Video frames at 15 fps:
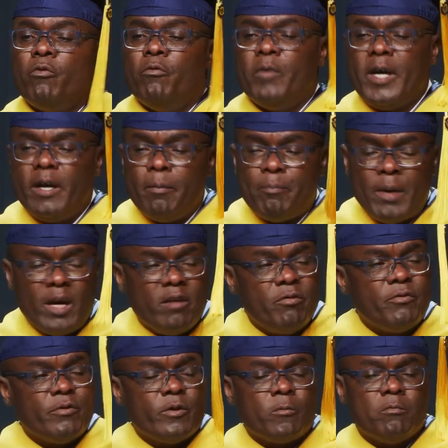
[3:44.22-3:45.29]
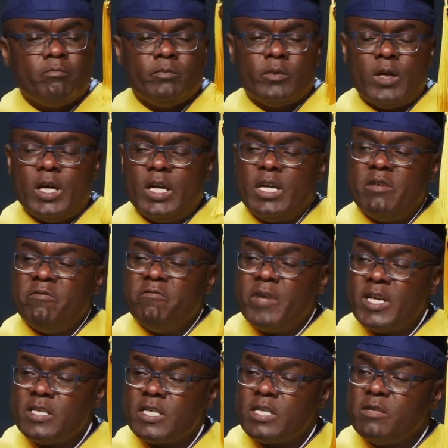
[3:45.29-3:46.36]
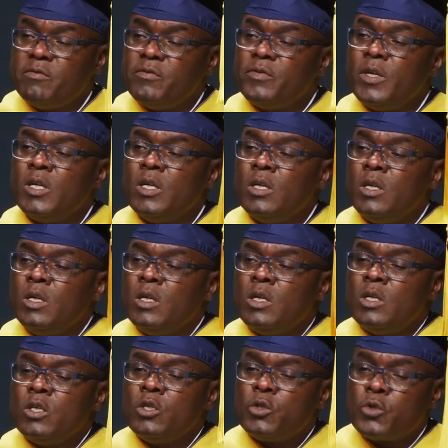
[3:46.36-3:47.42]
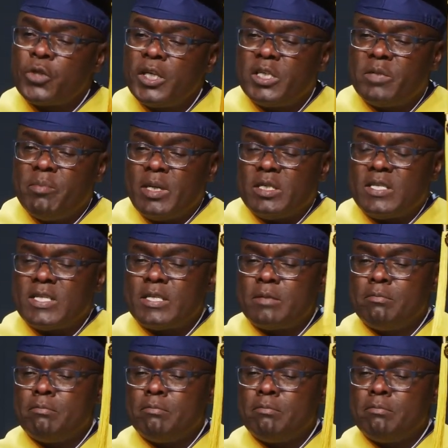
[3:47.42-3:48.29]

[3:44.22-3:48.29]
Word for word: very painful and invasive treatments.